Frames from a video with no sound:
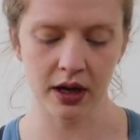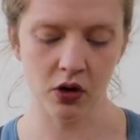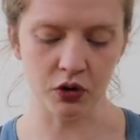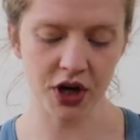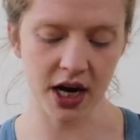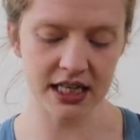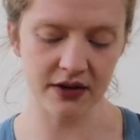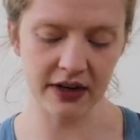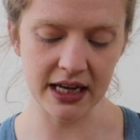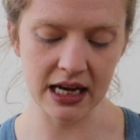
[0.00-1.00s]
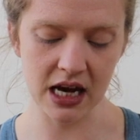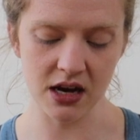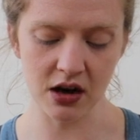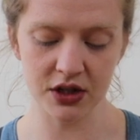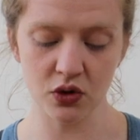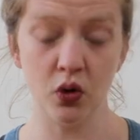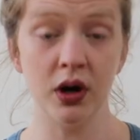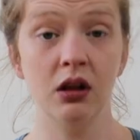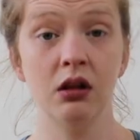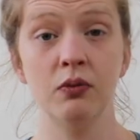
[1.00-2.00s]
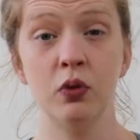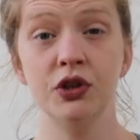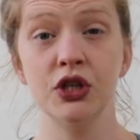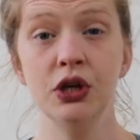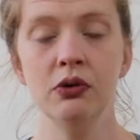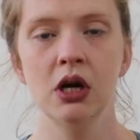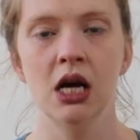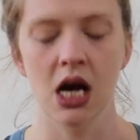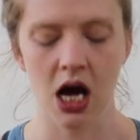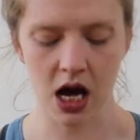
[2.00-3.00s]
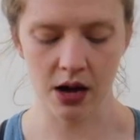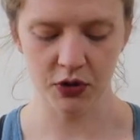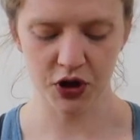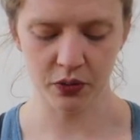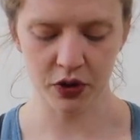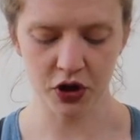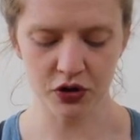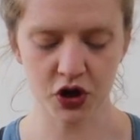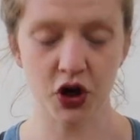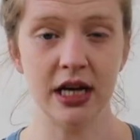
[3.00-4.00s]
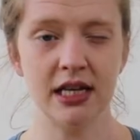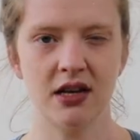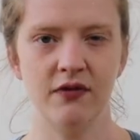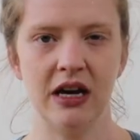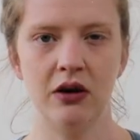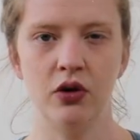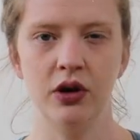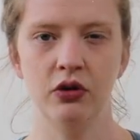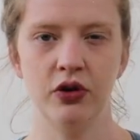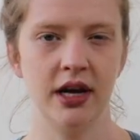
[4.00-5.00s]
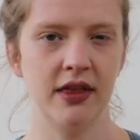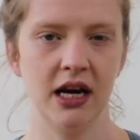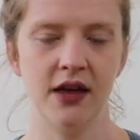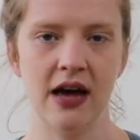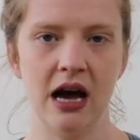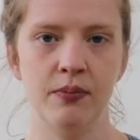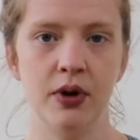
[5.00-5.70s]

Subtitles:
Alternatively, a nice oil will do. You don't want to use cooking sunflower oil or anything like that,